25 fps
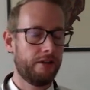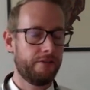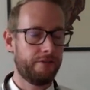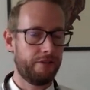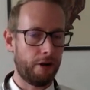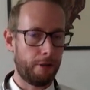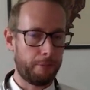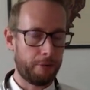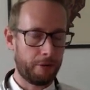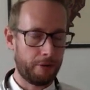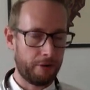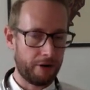the
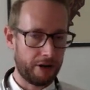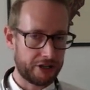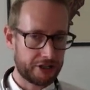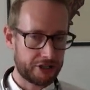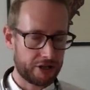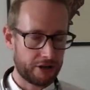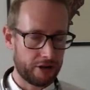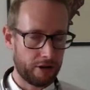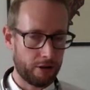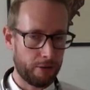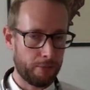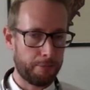
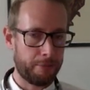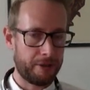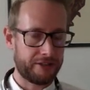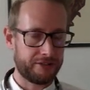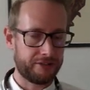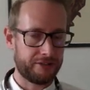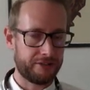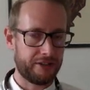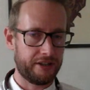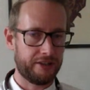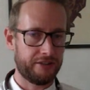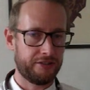operational
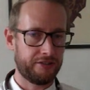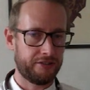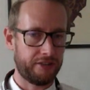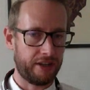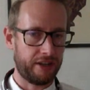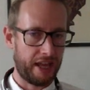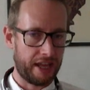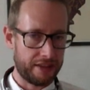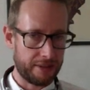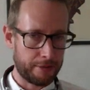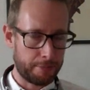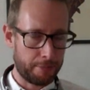business
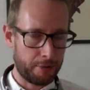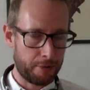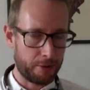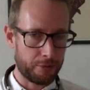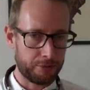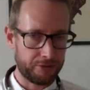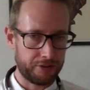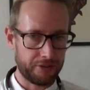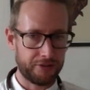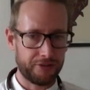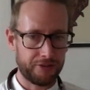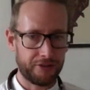and the
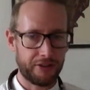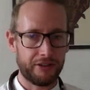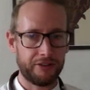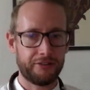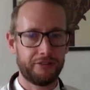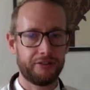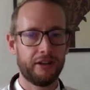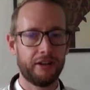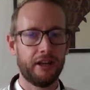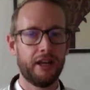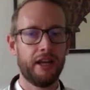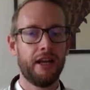
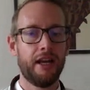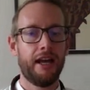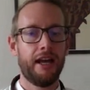processes,